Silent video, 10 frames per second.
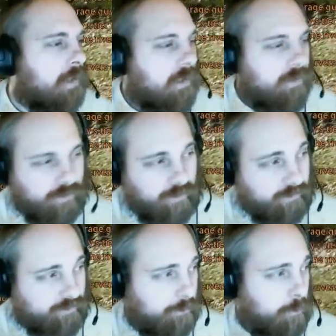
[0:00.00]
So
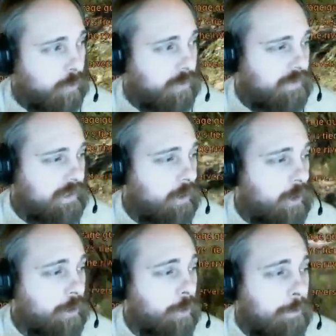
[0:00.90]
there's some more of the
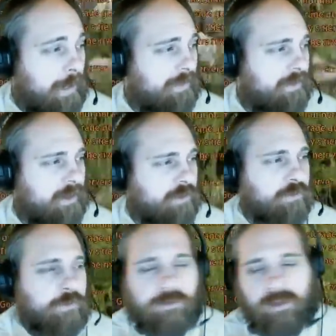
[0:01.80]
auto-pathing
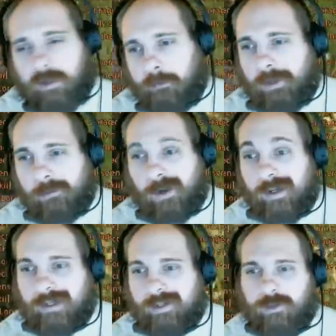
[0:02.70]
issues there, me
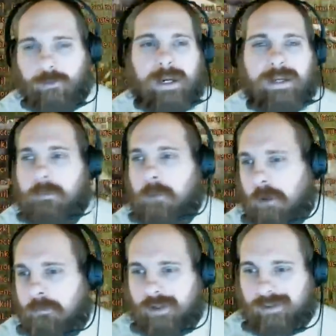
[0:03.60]
running into random
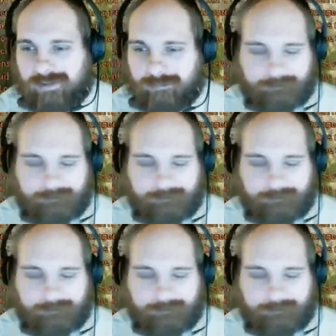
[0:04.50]
objects.